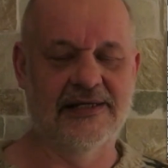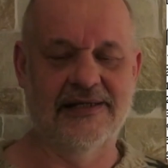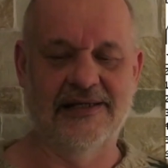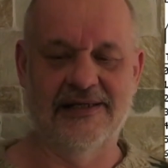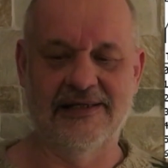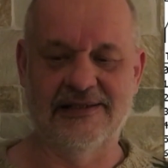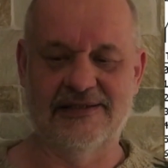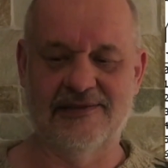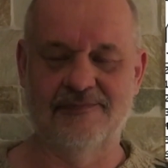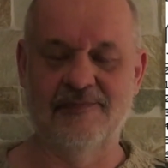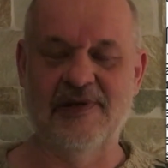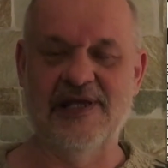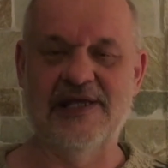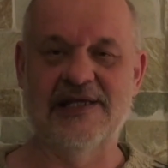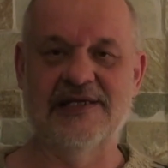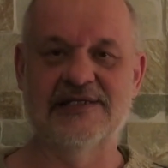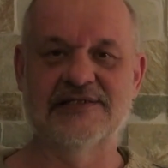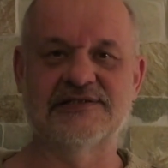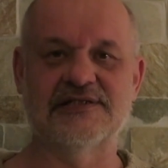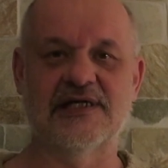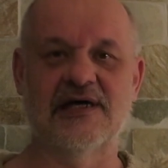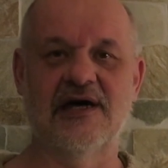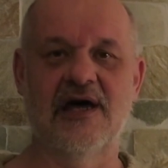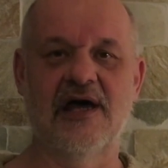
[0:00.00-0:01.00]
It
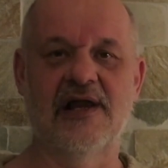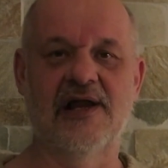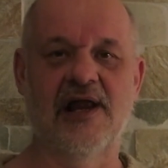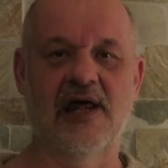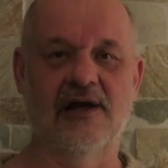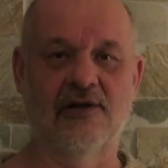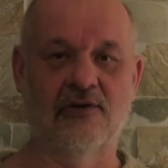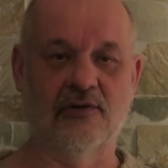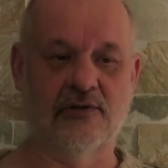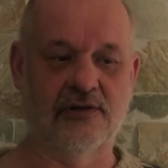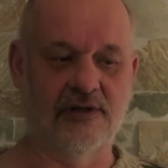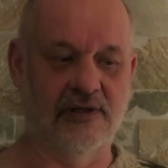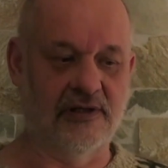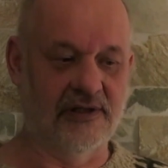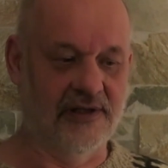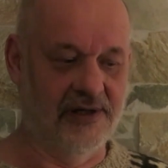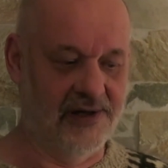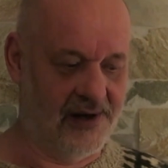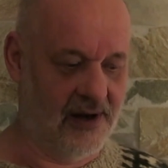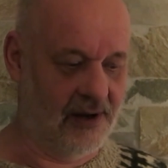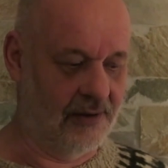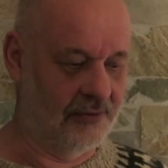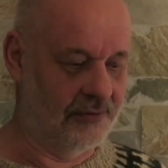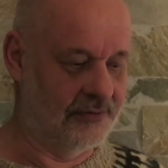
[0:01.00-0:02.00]
means analog
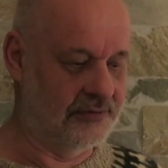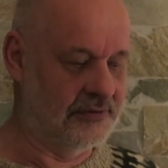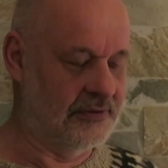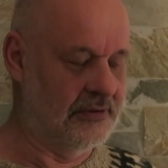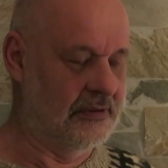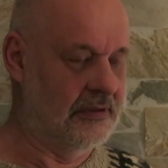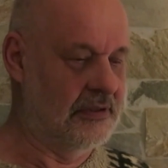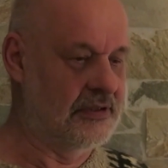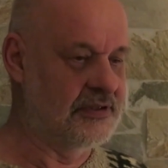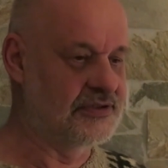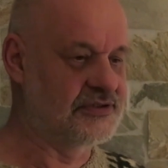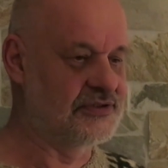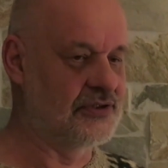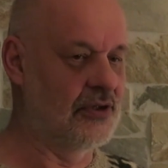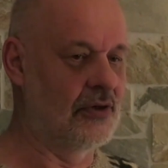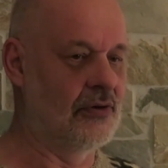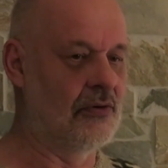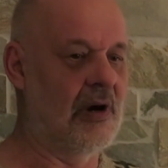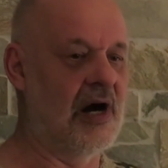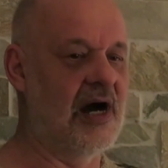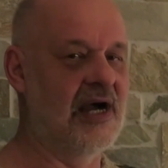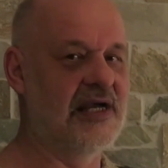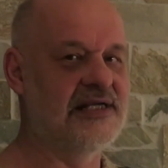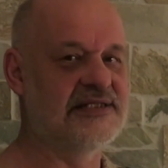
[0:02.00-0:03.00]
ground.
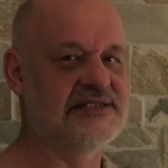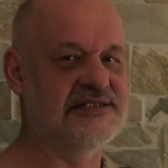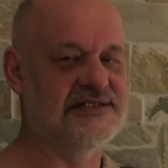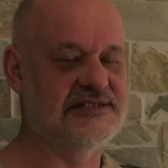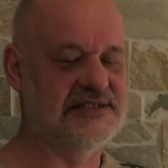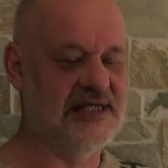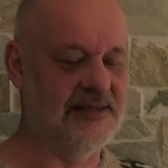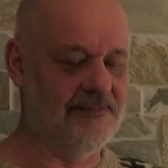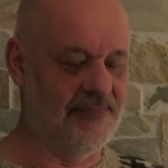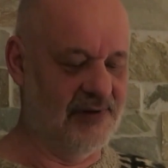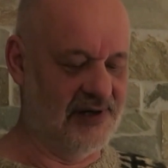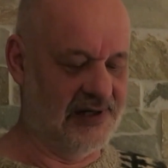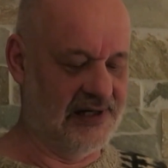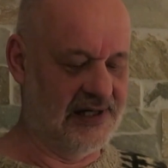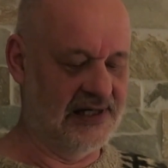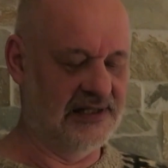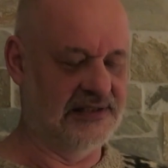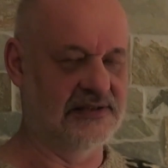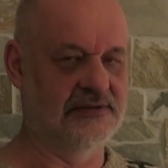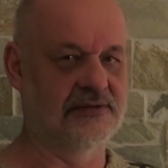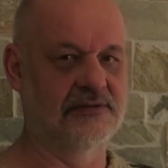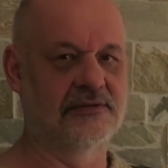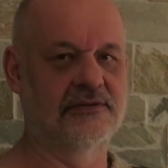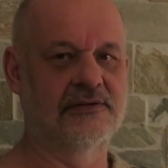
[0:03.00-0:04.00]
So I
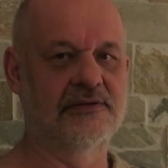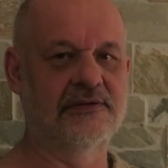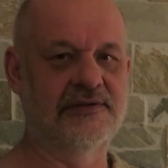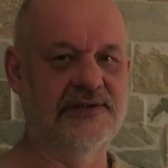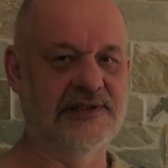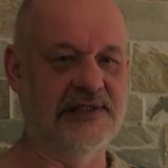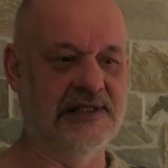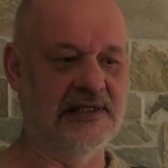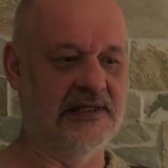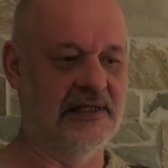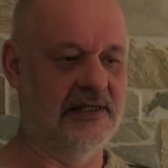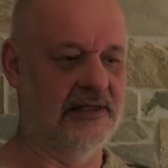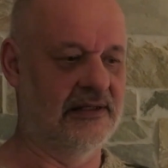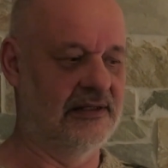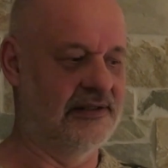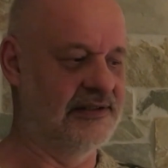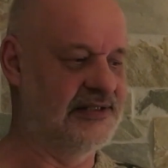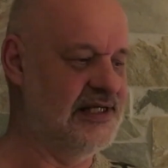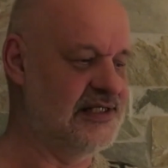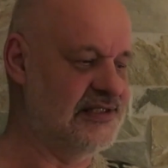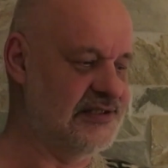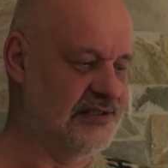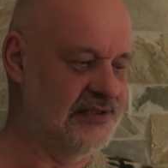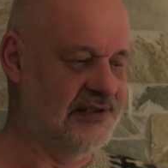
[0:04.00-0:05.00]
separate
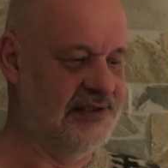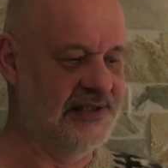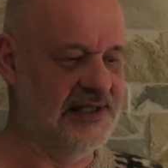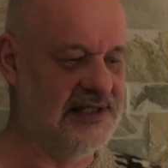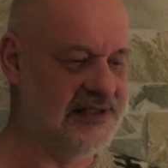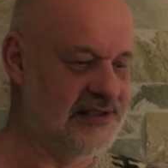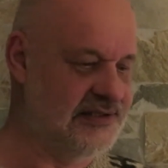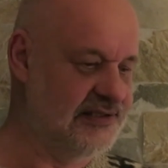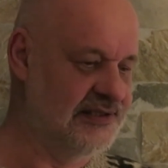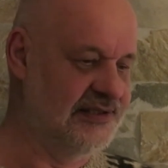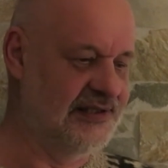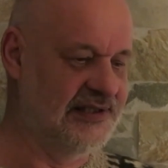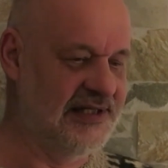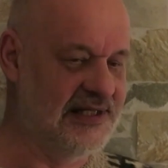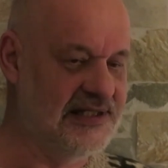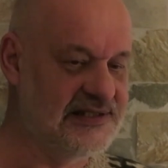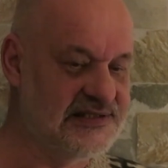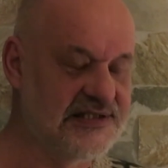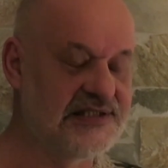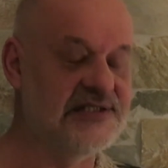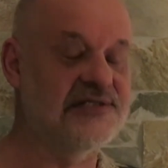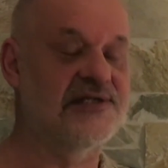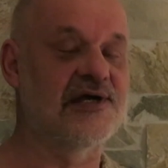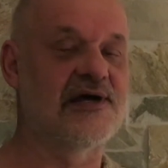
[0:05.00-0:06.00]
the
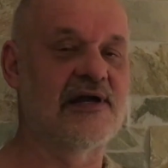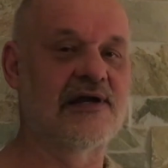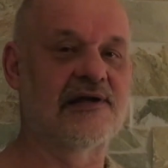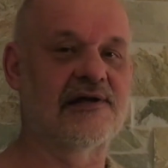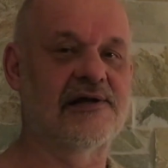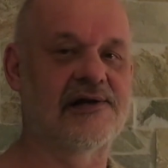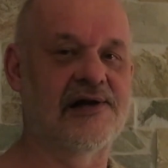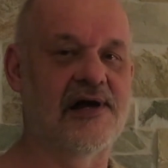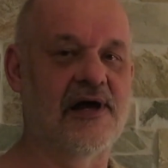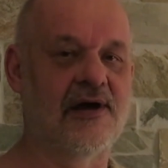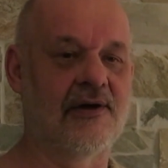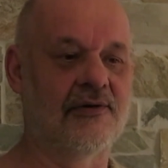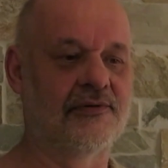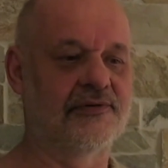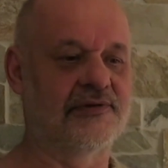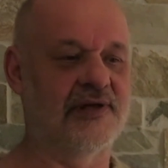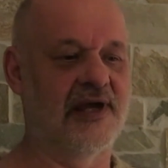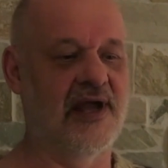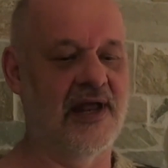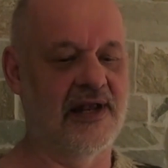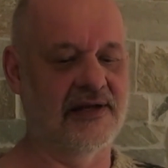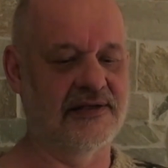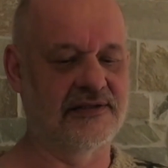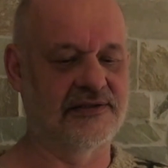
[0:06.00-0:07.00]
digital
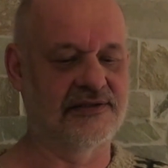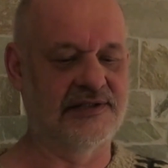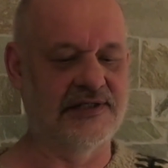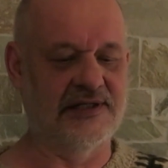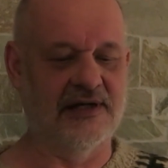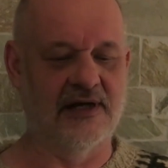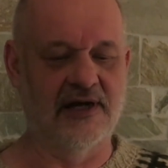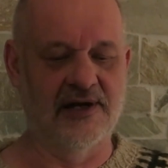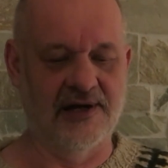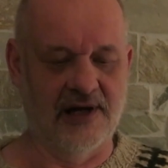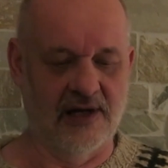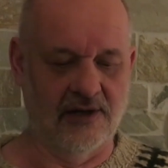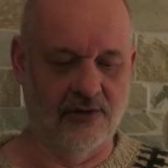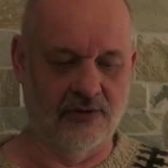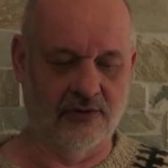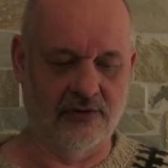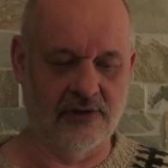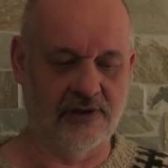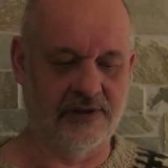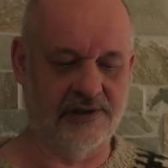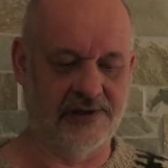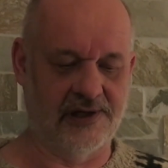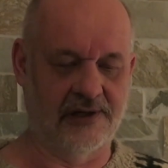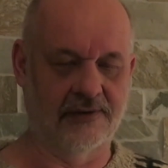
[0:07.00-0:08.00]
ground and the
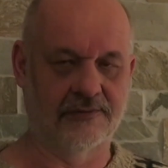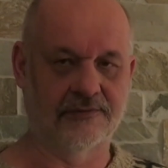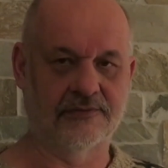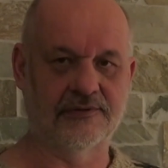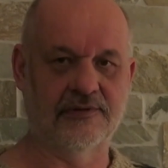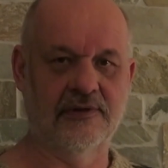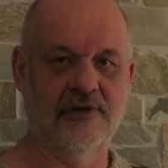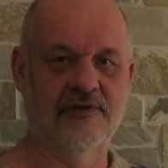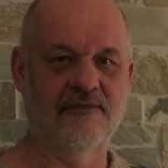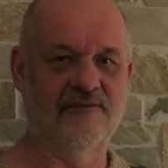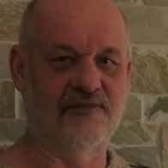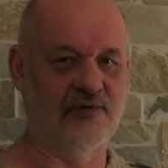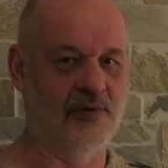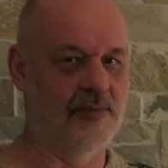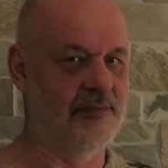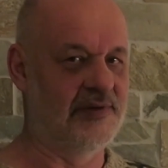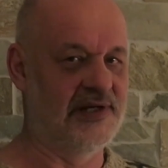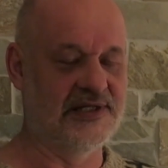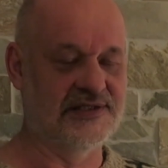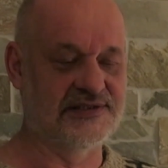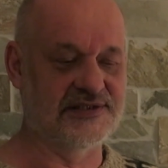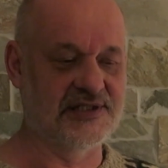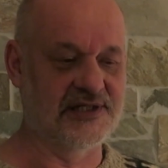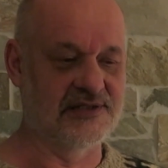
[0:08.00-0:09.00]
analog ground
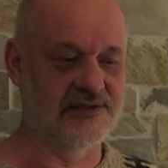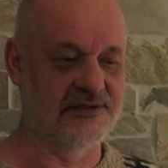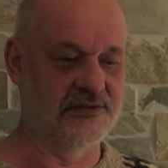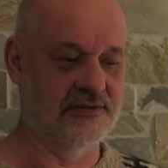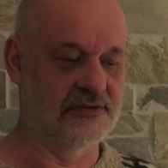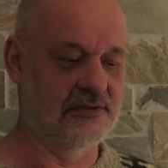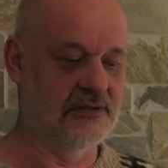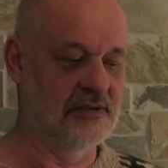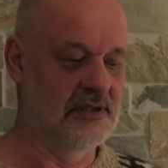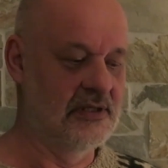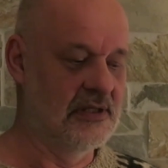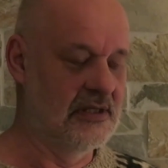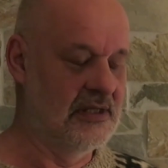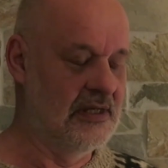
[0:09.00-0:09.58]
from each other.